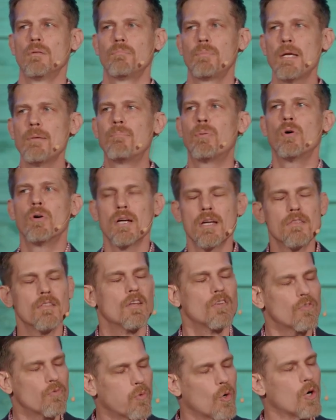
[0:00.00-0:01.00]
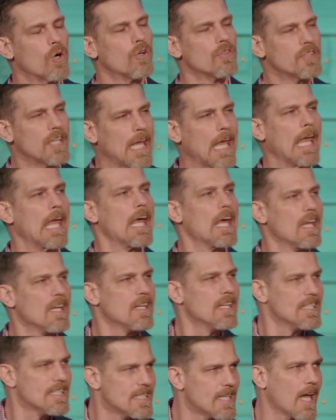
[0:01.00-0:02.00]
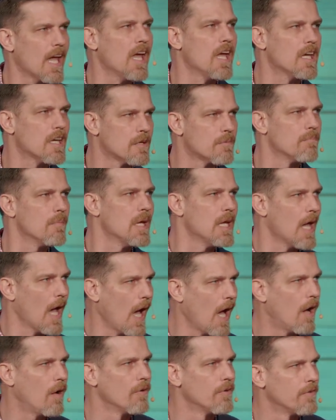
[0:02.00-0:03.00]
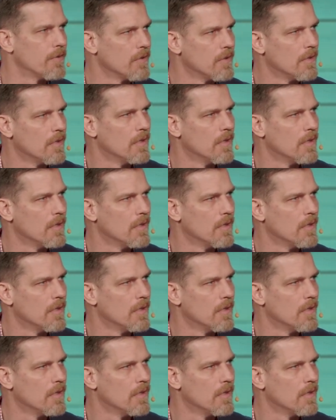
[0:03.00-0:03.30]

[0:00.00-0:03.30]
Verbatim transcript: People in this world can take me out,